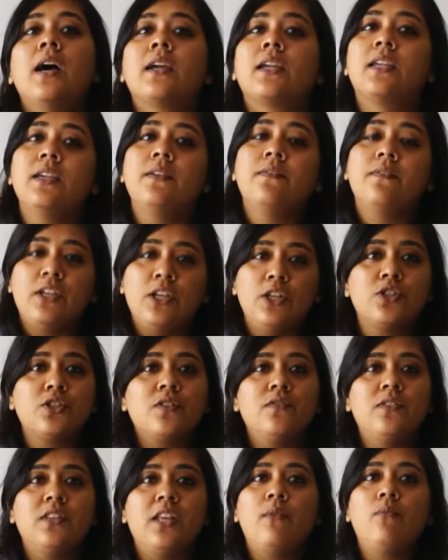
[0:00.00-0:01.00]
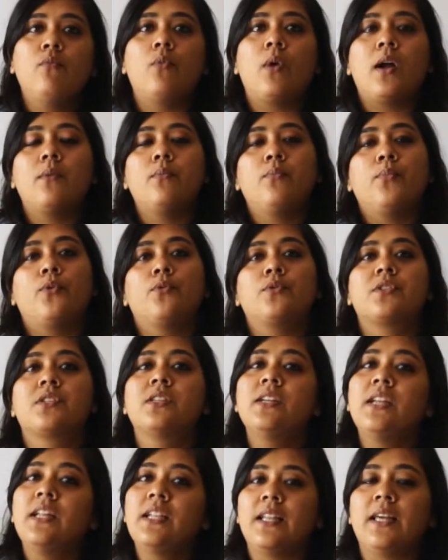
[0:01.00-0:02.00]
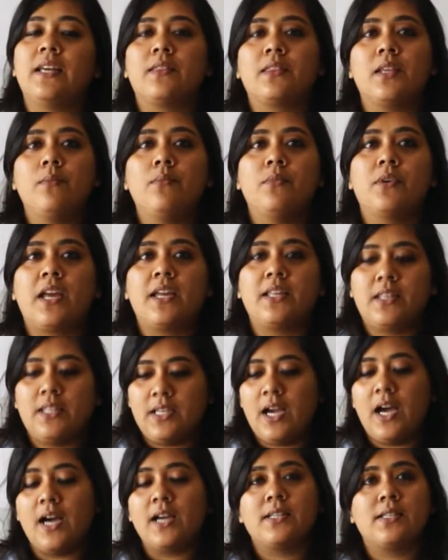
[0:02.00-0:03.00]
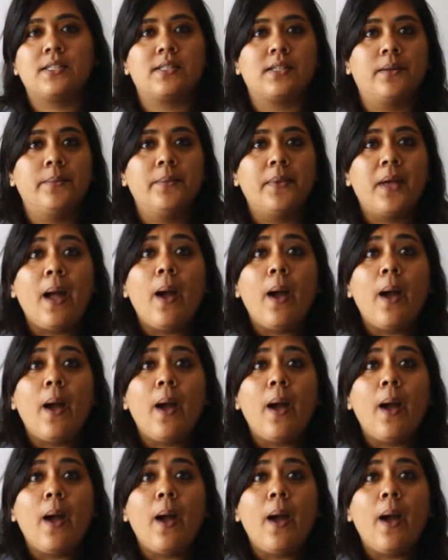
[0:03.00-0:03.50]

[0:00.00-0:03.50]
Give each of them one post-it and let them write the answer.